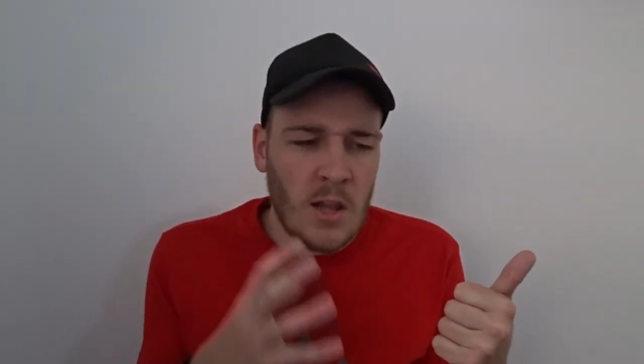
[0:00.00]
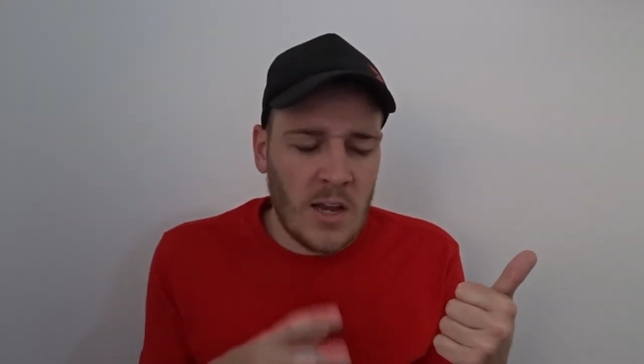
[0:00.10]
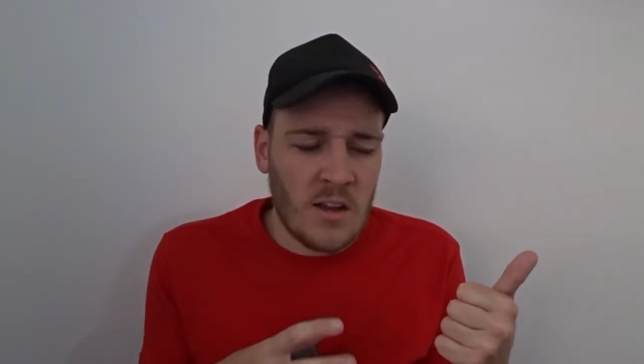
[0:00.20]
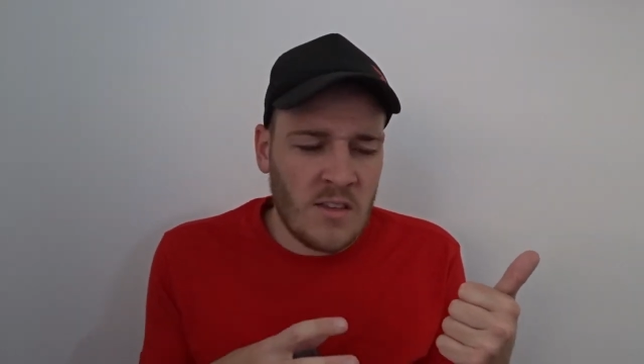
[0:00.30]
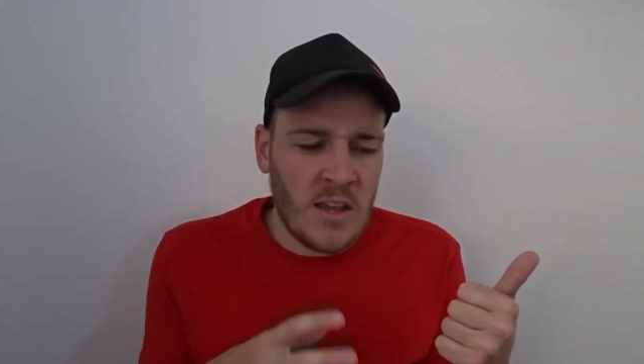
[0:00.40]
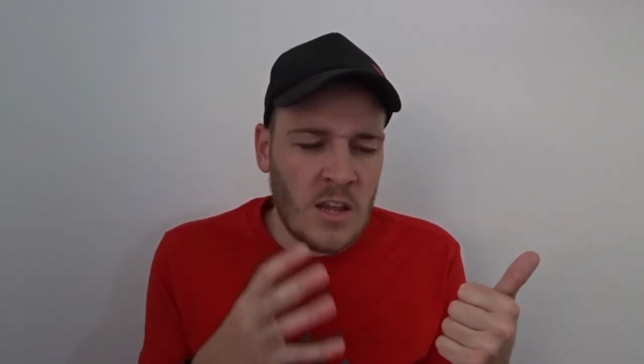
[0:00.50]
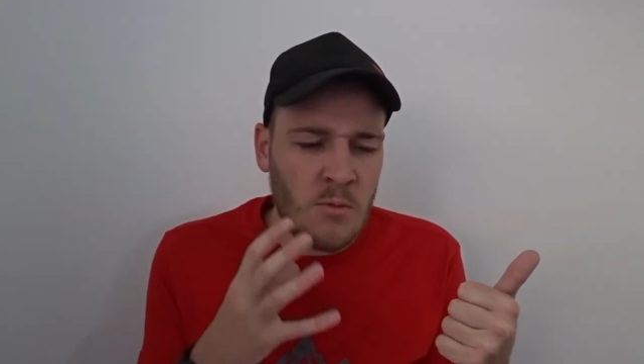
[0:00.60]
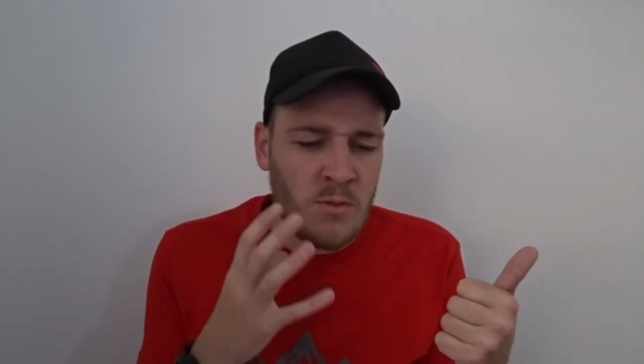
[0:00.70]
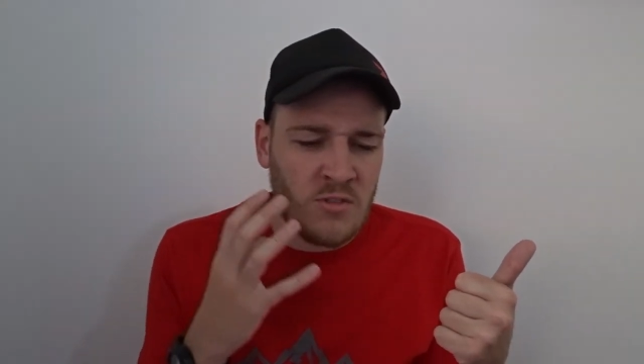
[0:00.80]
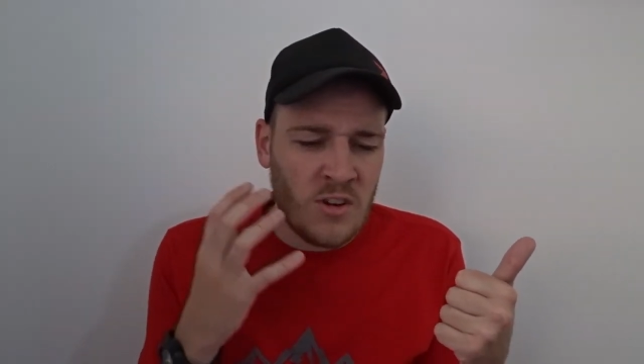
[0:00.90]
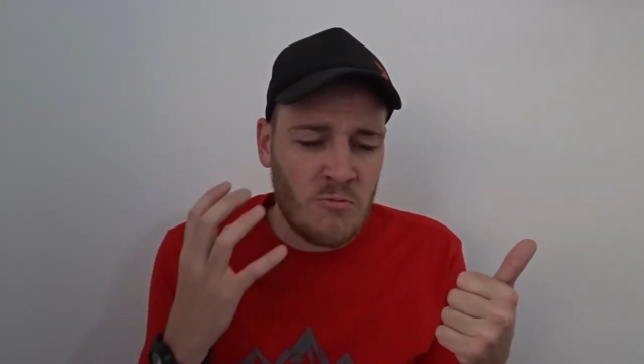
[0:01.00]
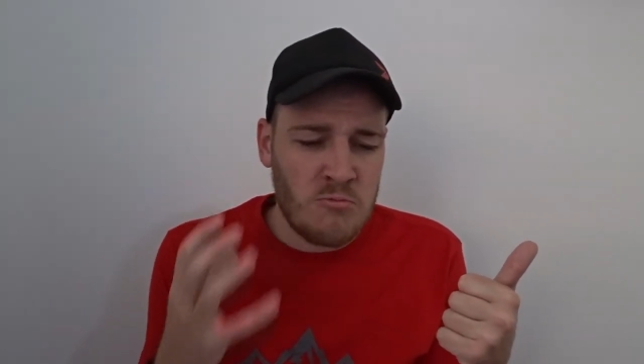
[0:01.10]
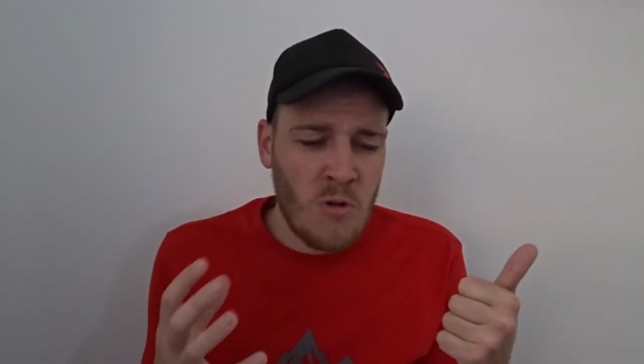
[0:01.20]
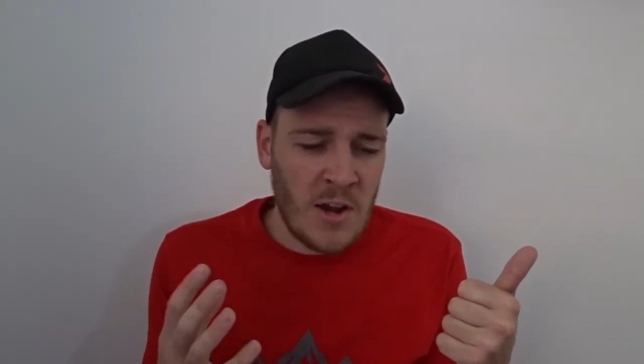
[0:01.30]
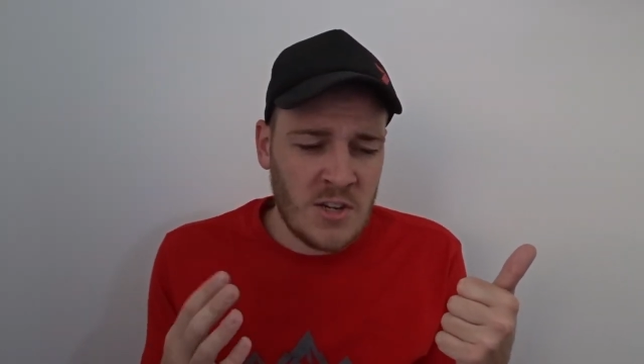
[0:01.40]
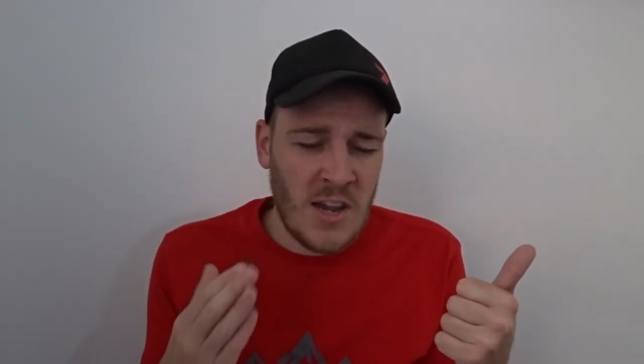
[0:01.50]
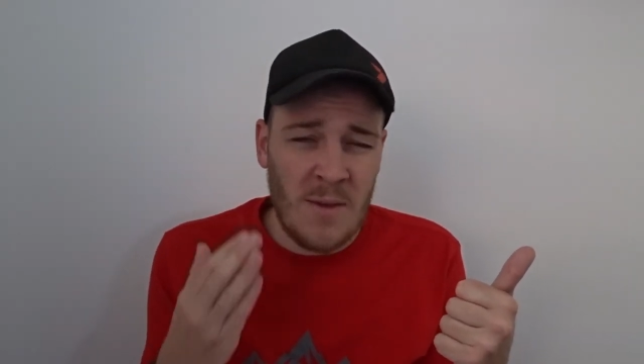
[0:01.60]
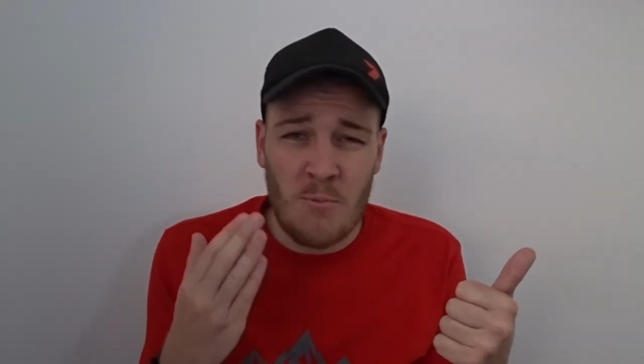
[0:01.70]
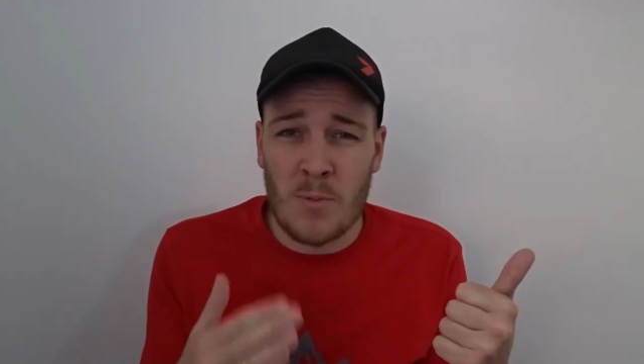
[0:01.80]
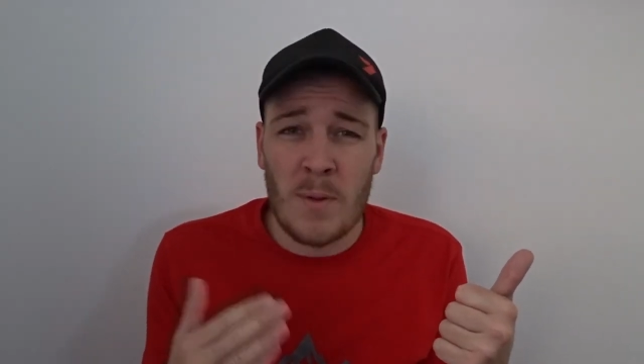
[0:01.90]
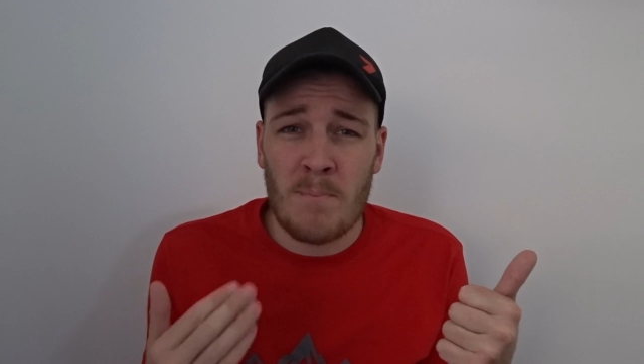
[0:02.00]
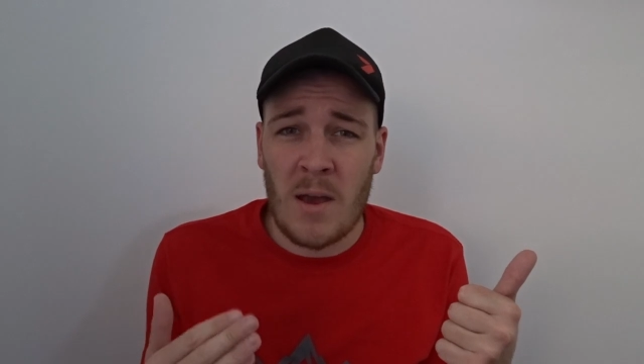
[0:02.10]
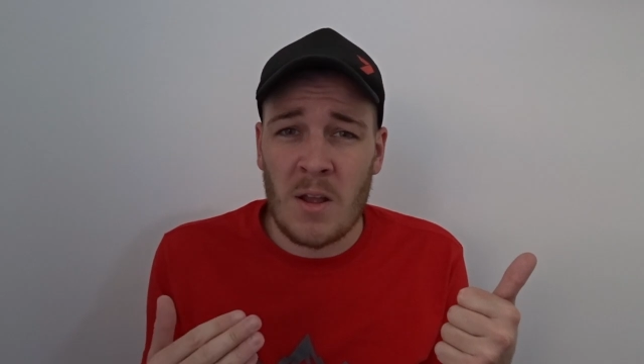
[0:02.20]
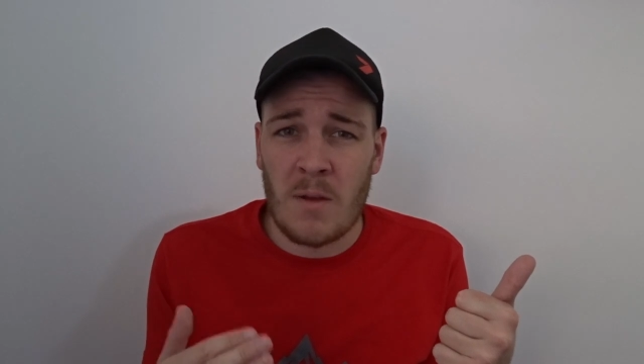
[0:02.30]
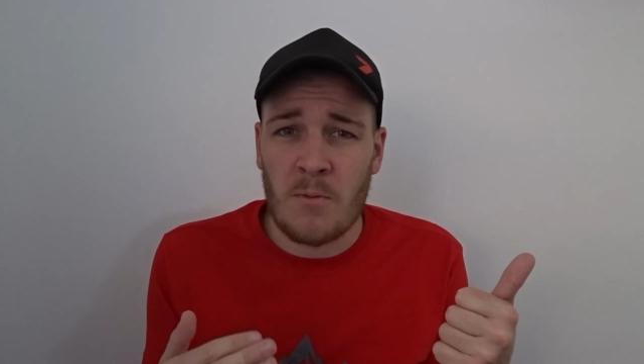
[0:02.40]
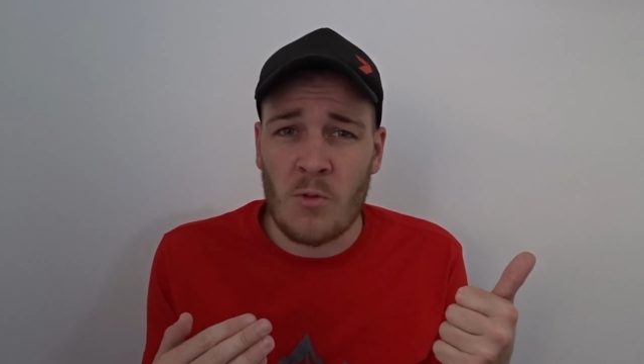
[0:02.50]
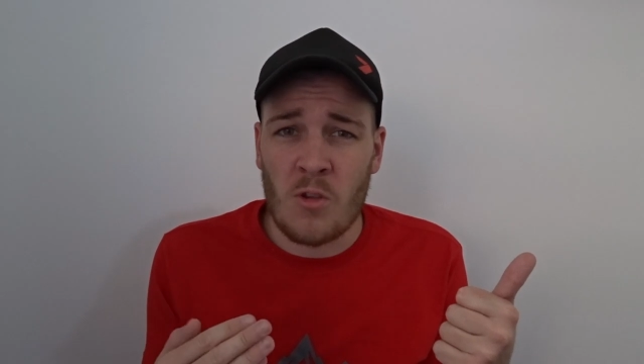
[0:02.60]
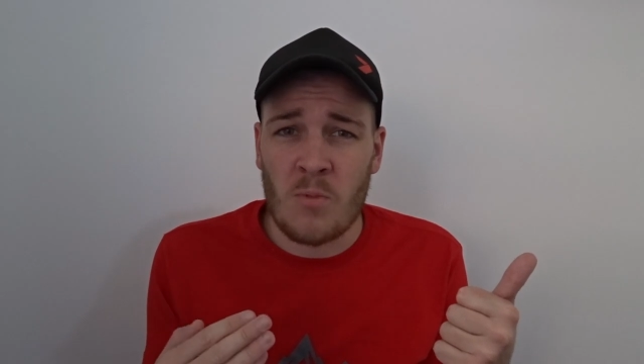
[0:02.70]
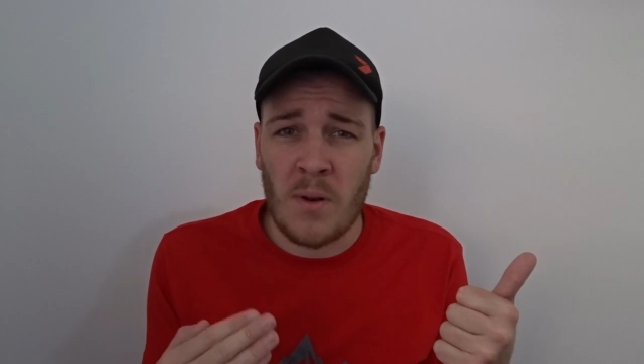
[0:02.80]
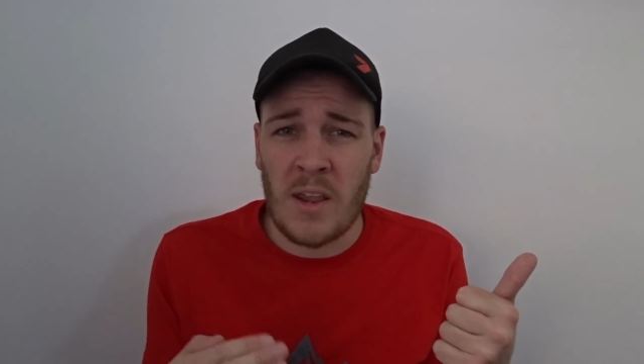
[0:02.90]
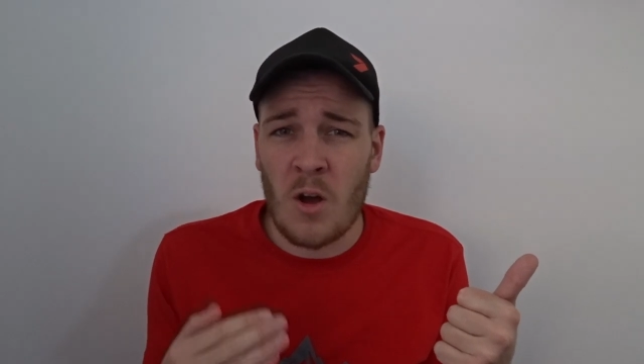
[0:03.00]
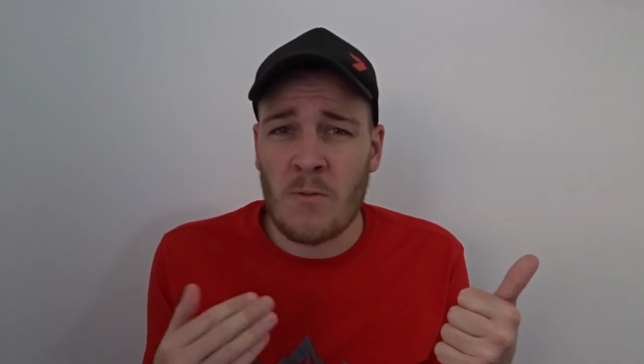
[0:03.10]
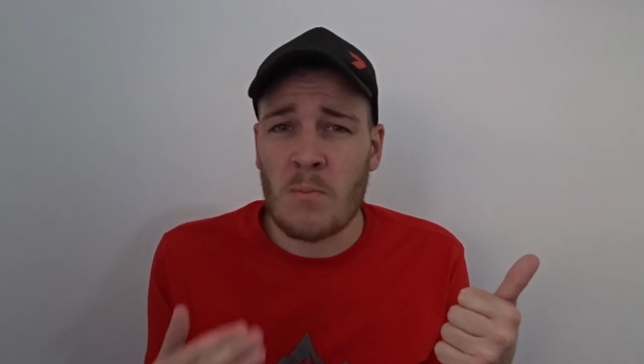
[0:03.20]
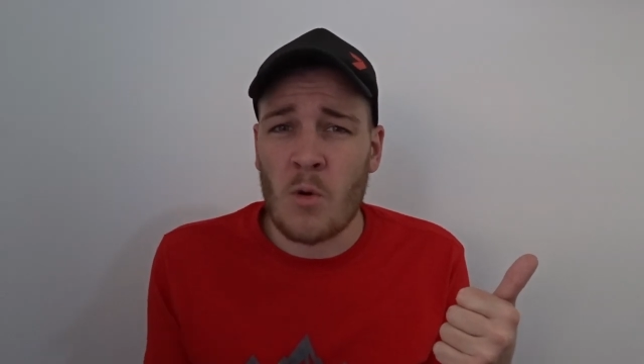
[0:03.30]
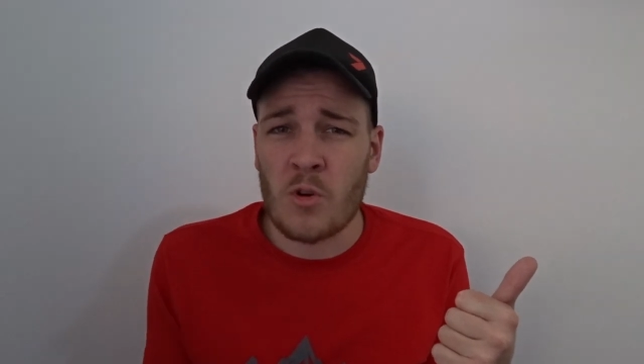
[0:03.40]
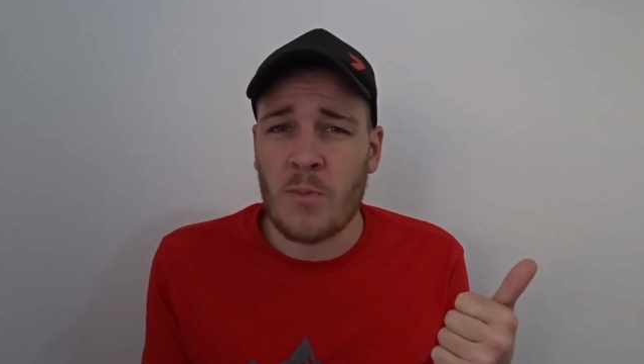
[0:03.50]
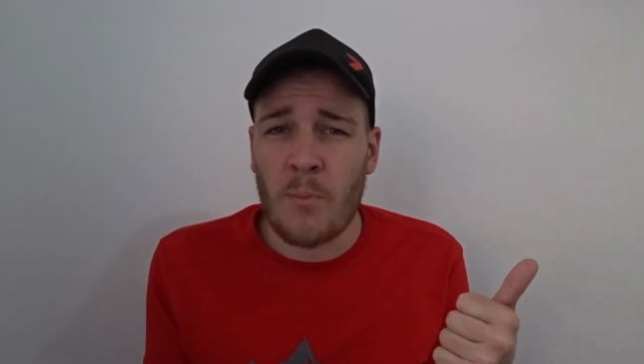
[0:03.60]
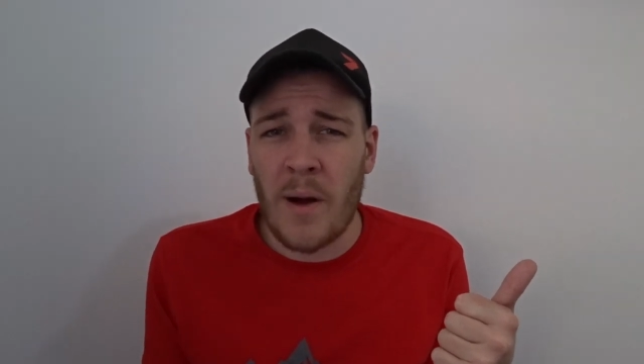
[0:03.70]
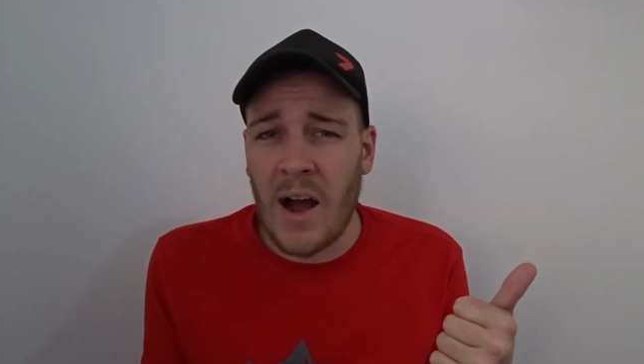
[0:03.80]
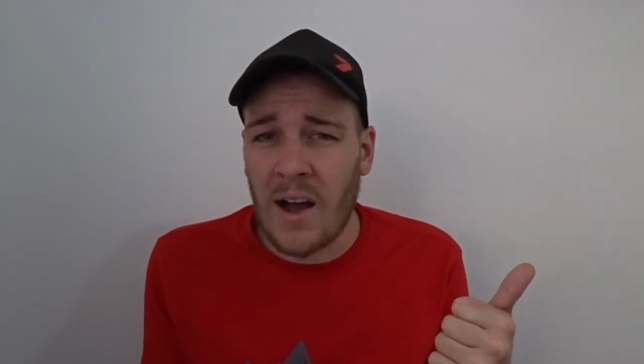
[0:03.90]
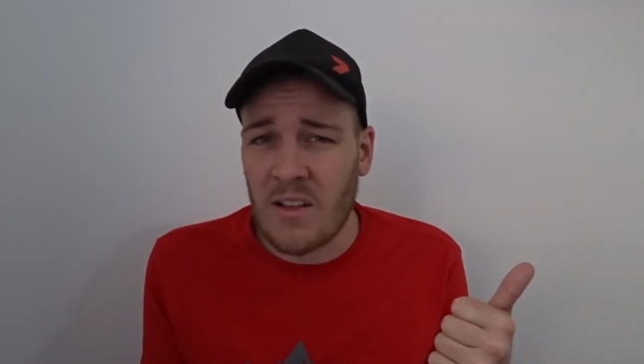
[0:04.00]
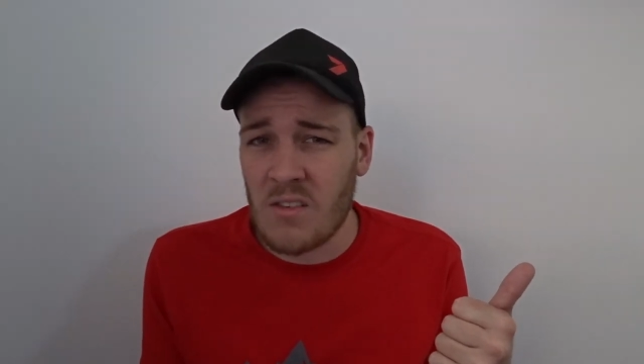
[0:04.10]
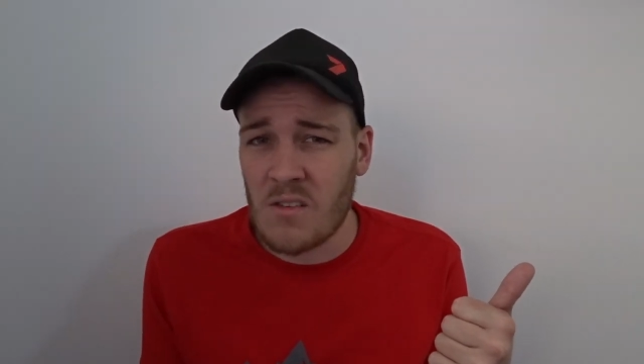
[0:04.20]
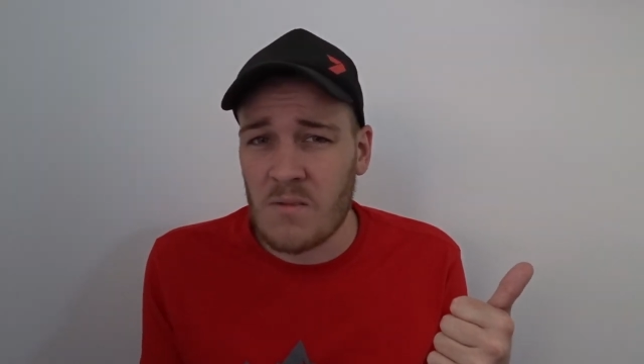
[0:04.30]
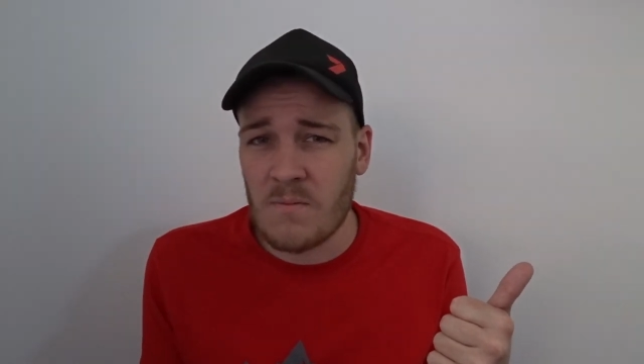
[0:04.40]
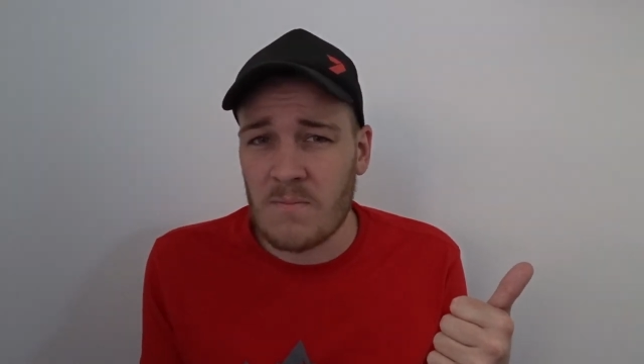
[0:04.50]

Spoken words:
Like I said, it was just rushed and would have been better if it was split over multiple parts.